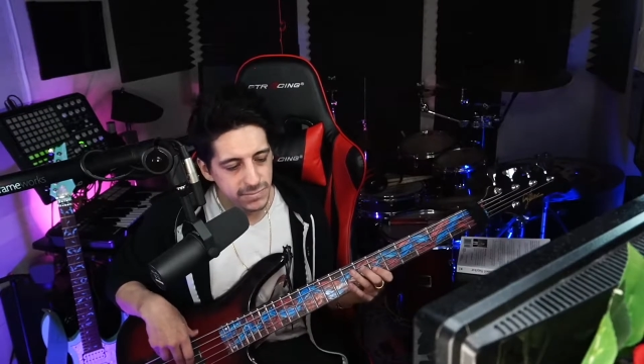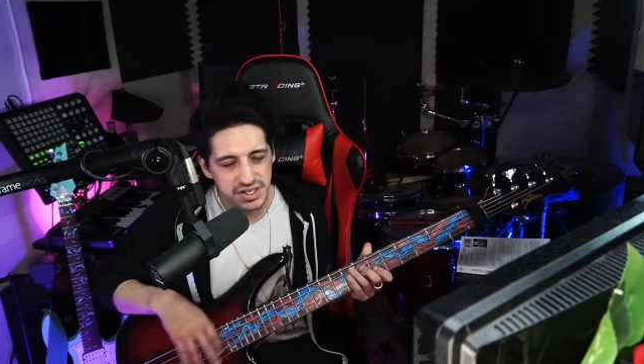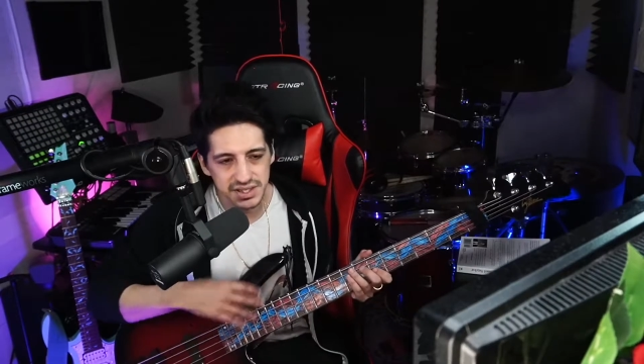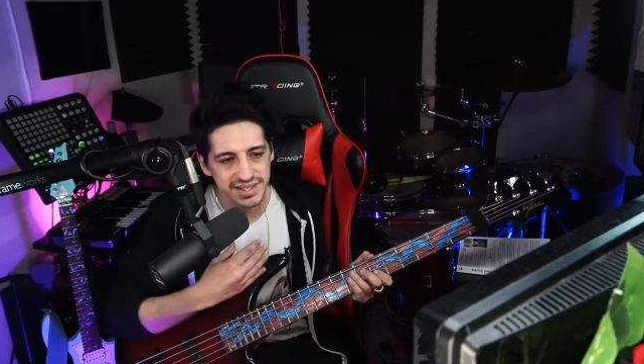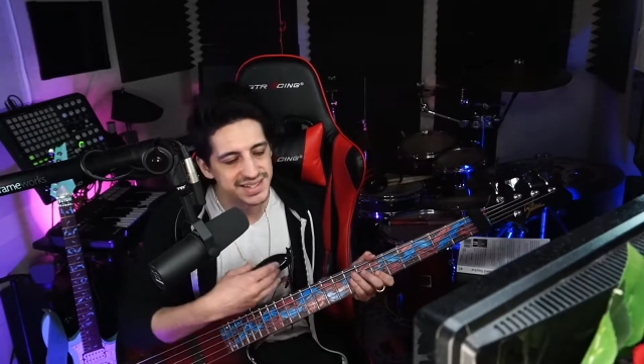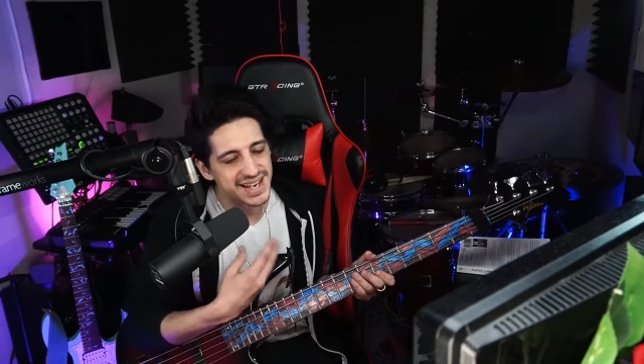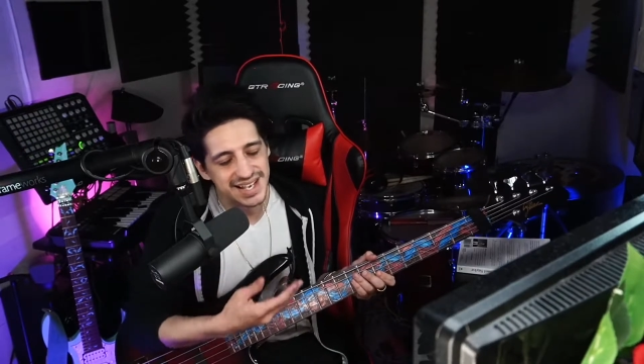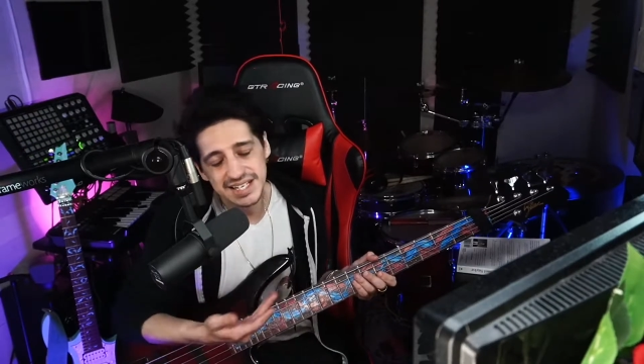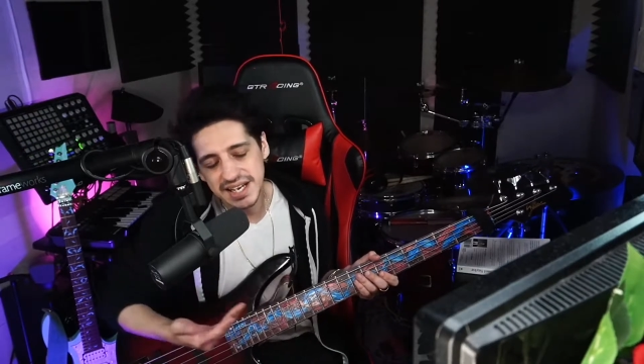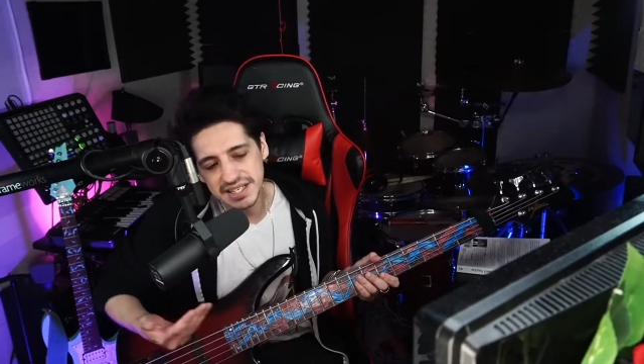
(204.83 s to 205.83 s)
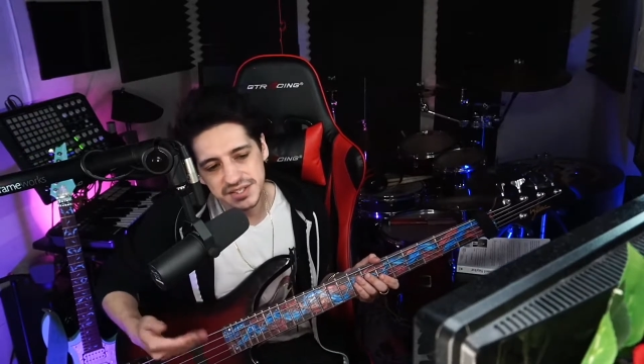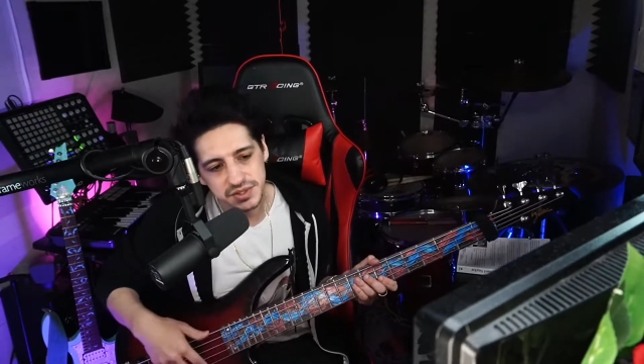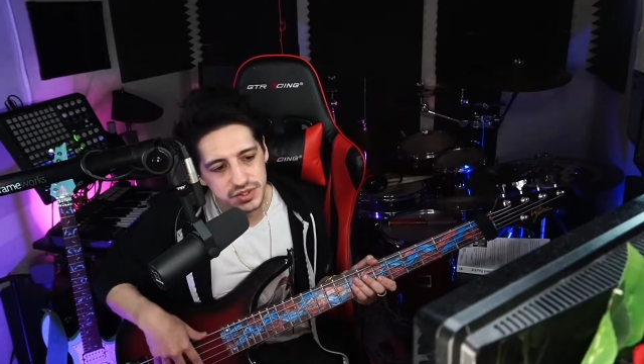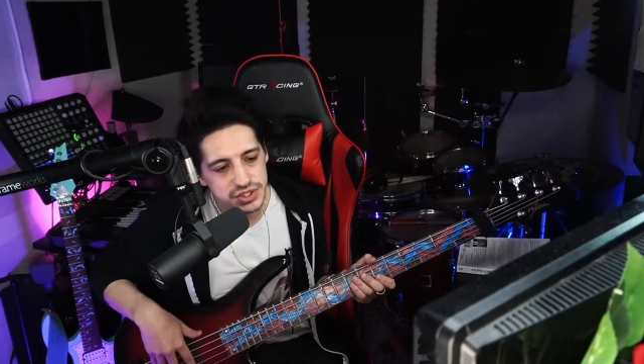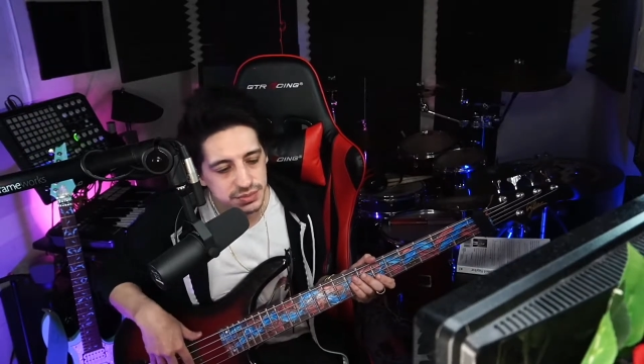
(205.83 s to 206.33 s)
like, yeah, and it's
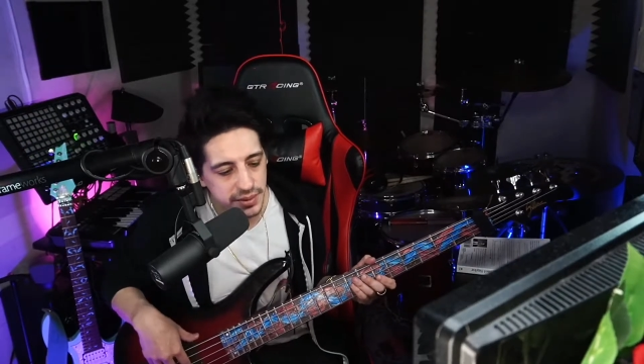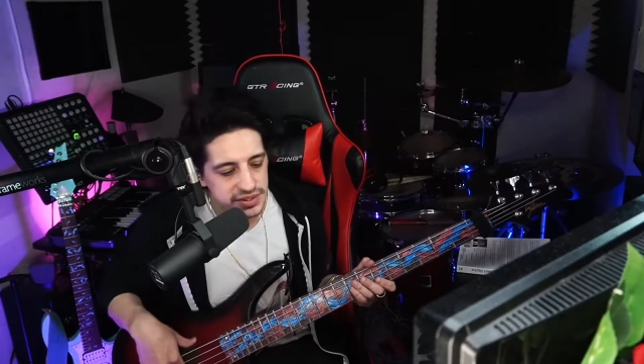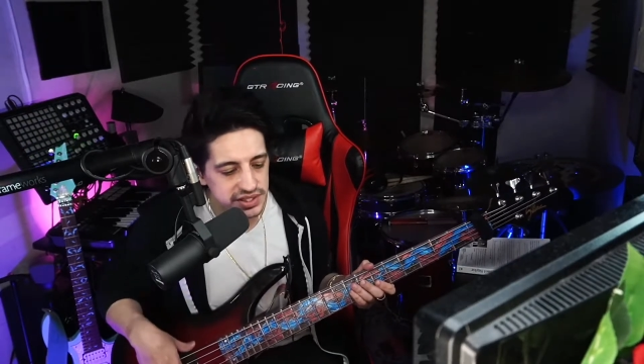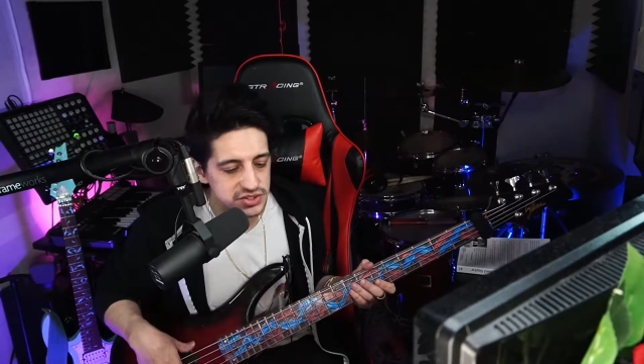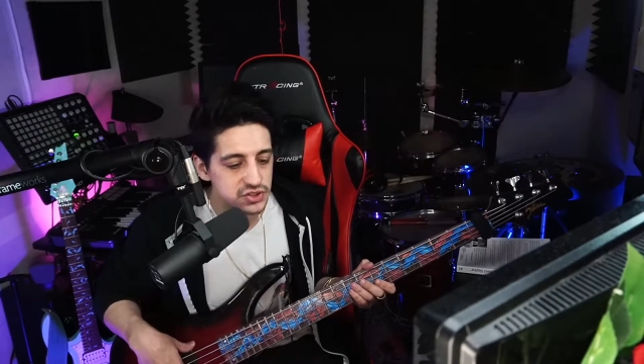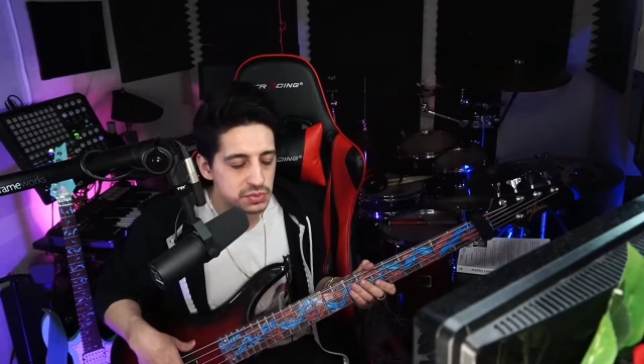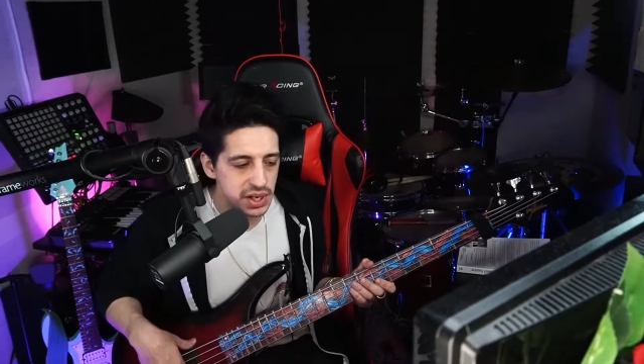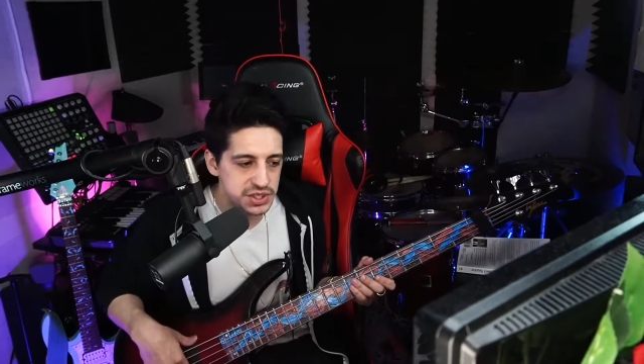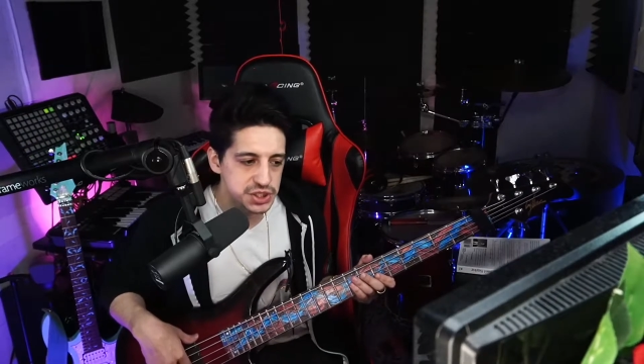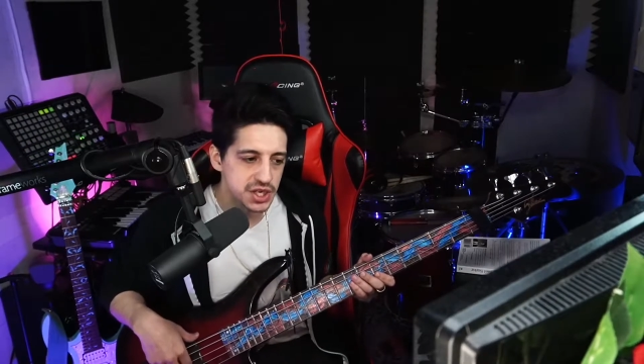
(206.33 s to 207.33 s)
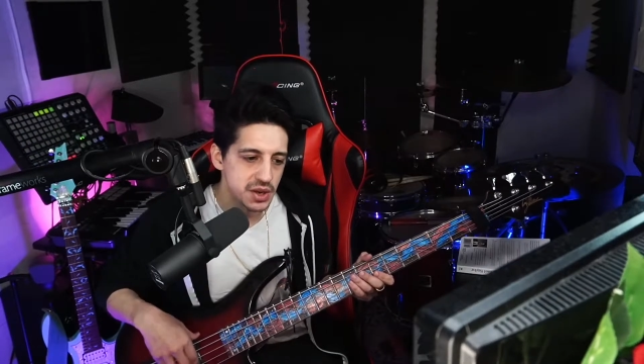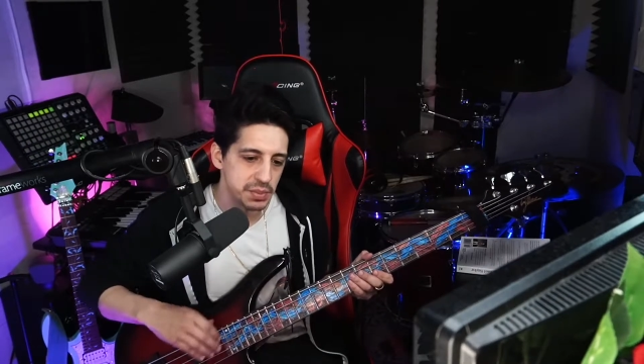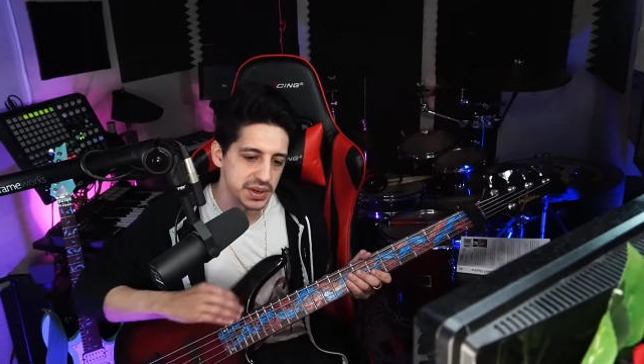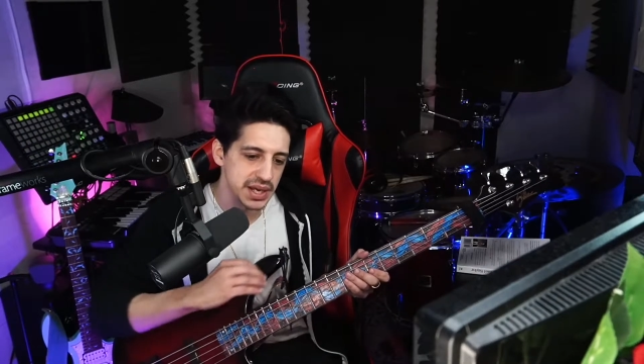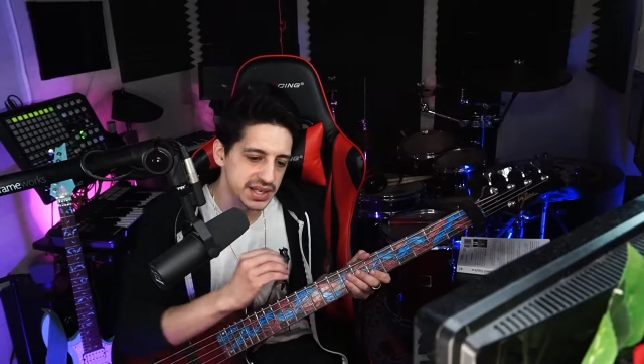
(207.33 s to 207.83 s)
usually probably like too much,
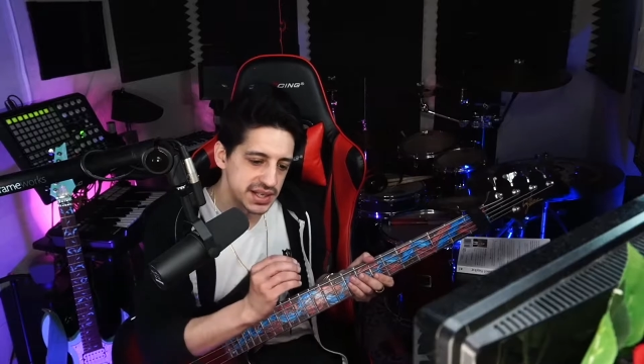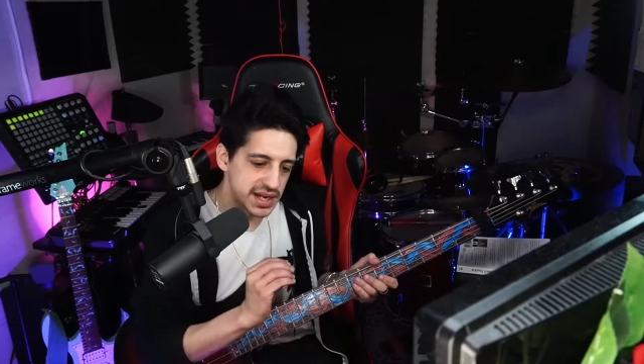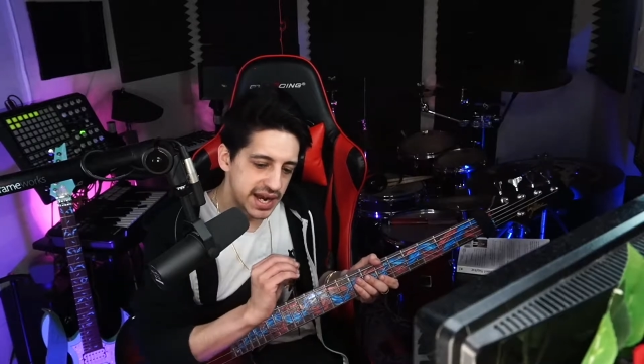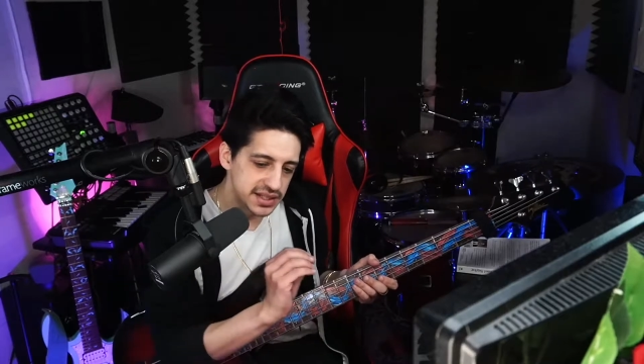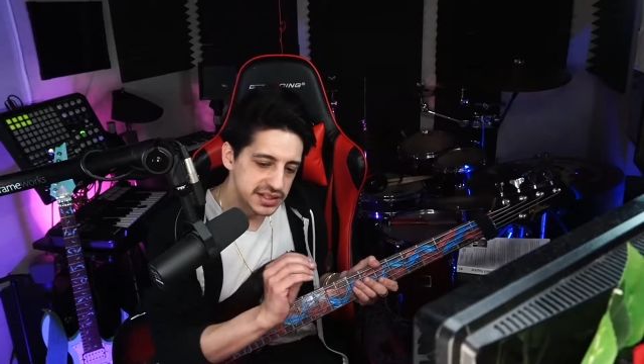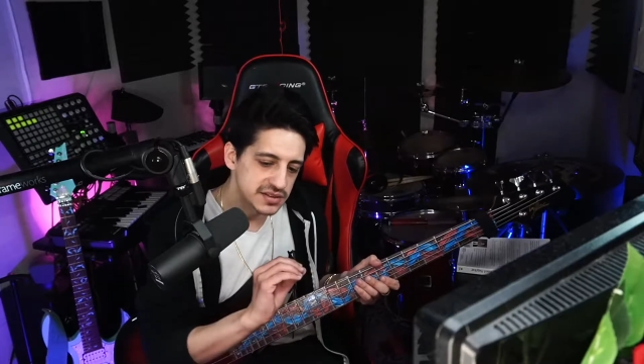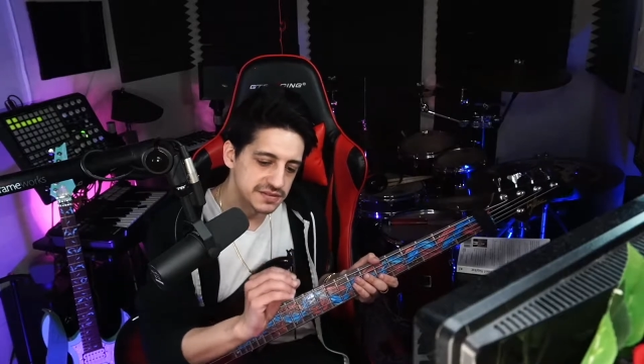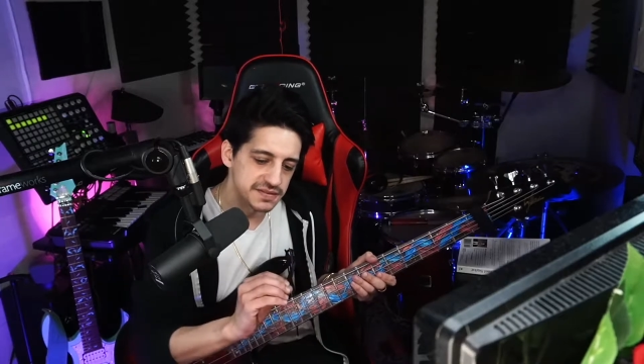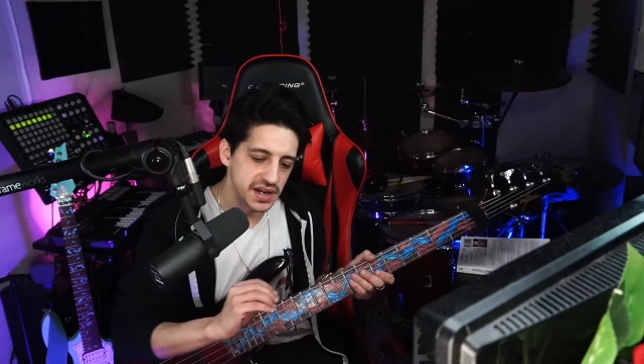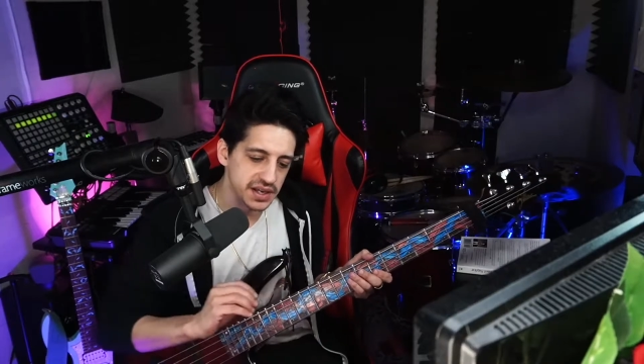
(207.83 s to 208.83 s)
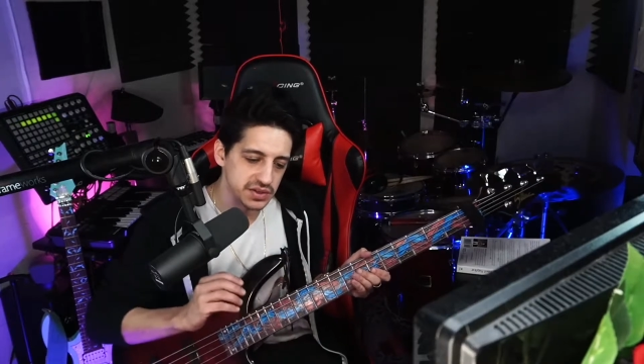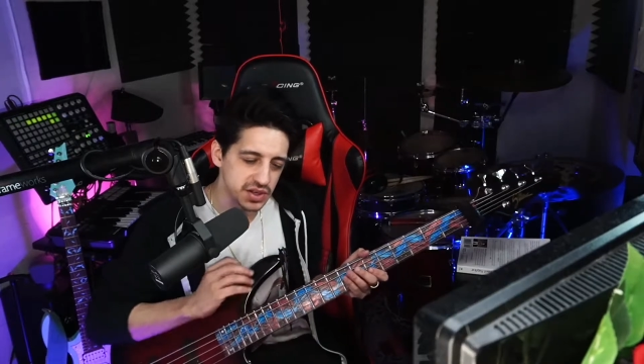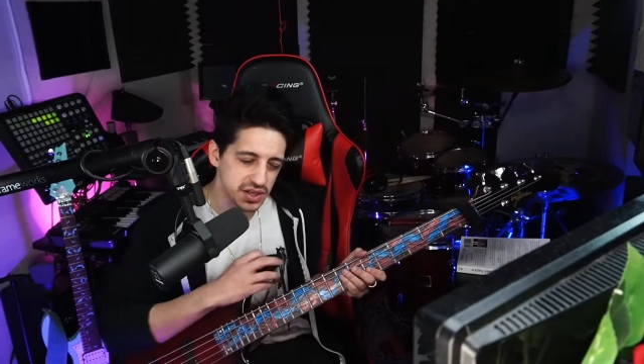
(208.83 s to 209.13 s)
but again, I like to find